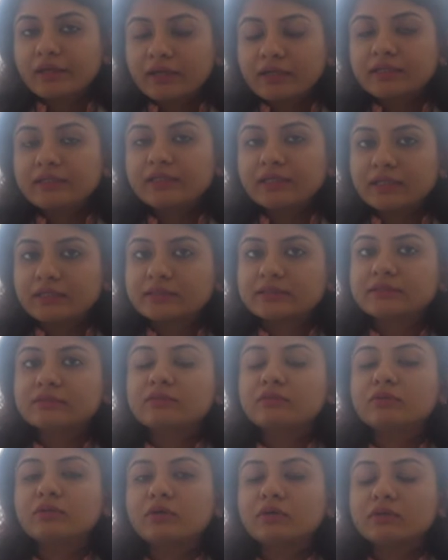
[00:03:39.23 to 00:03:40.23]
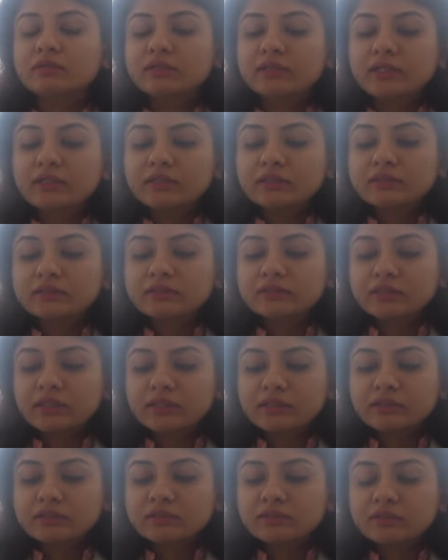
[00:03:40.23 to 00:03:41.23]
Yes, there
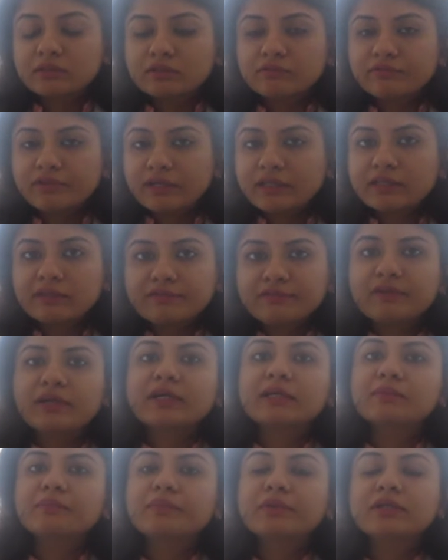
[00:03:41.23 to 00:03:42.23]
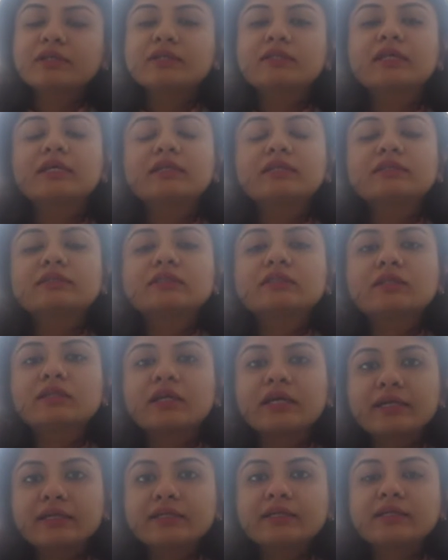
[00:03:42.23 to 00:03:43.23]
is in very fine print there is a
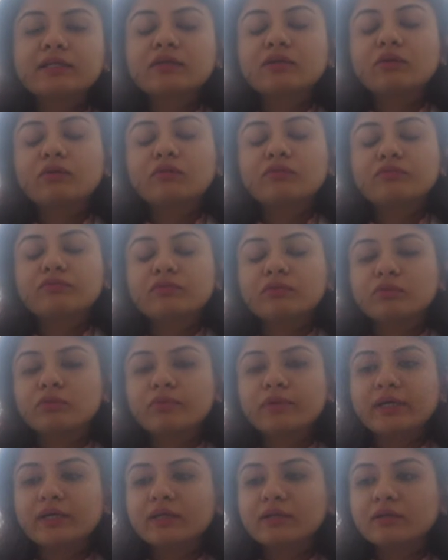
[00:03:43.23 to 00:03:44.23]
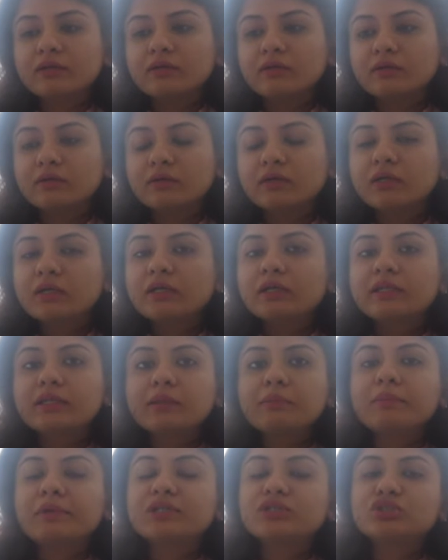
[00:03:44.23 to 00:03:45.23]
writing of where they
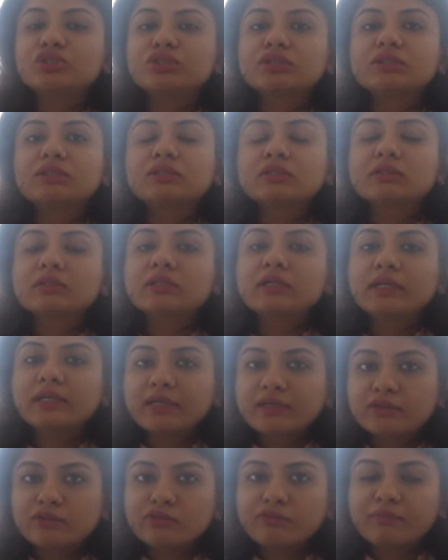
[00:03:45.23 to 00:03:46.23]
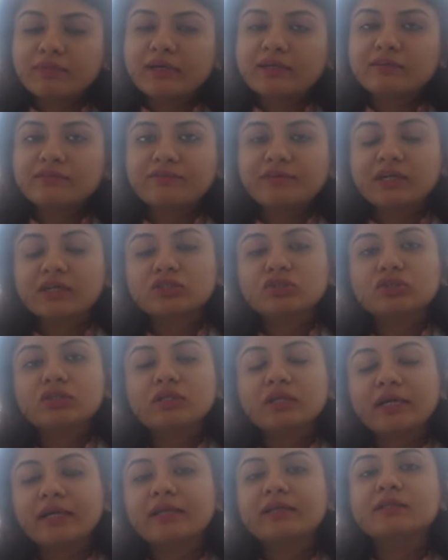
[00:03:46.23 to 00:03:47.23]
mention the date of manufacture
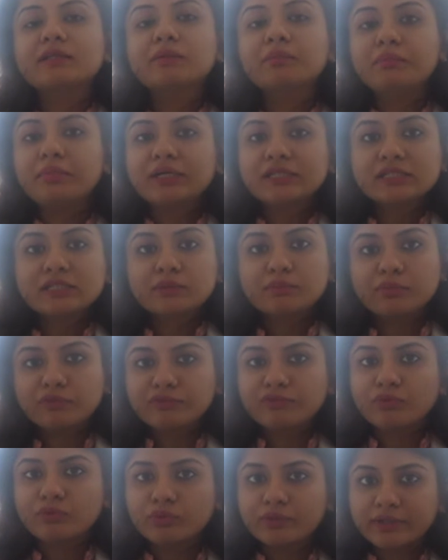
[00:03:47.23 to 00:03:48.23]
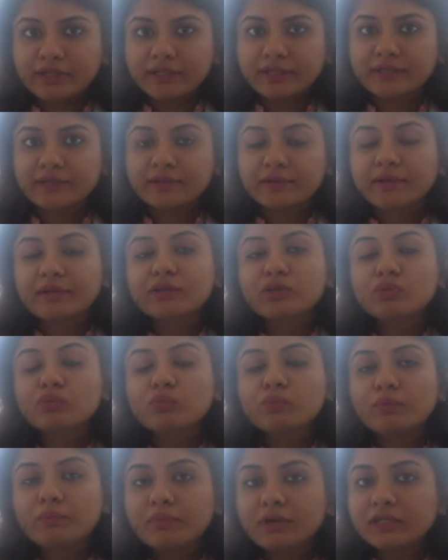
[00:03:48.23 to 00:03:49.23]
and the best before date, and you
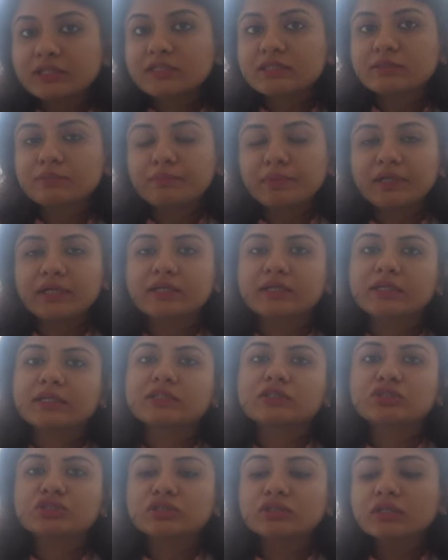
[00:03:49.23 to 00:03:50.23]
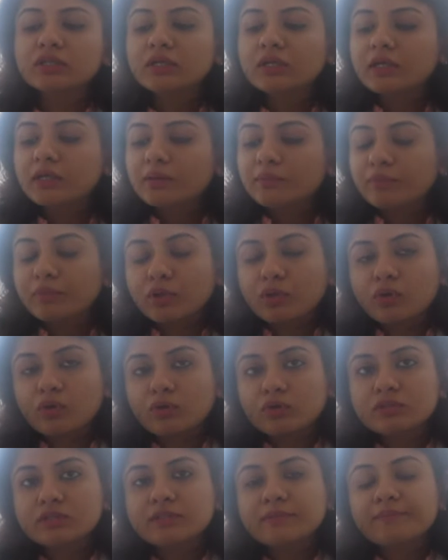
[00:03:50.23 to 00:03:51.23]
must pay attention
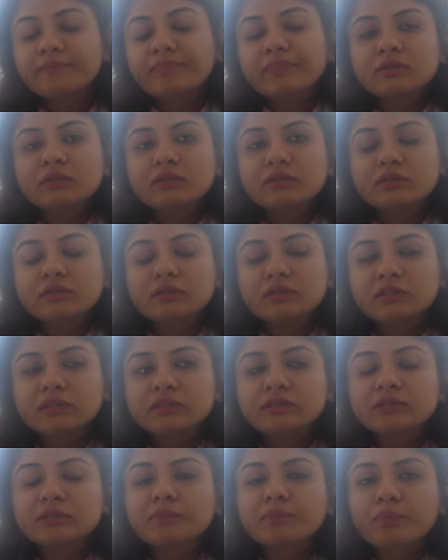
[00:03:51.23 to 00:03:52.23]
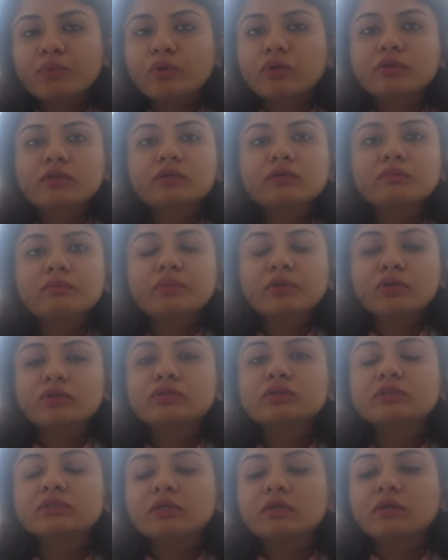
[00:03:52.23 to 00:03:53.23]
because it is important,
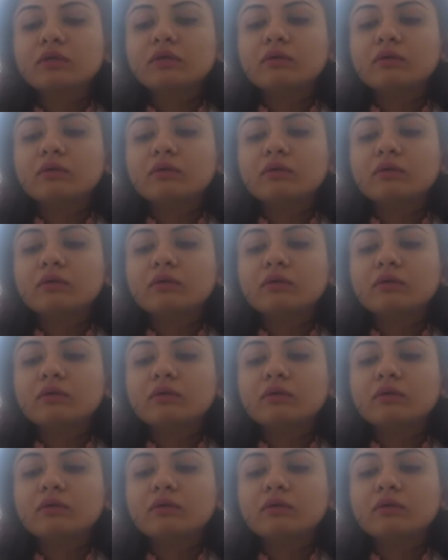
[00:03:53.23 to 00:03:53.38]
because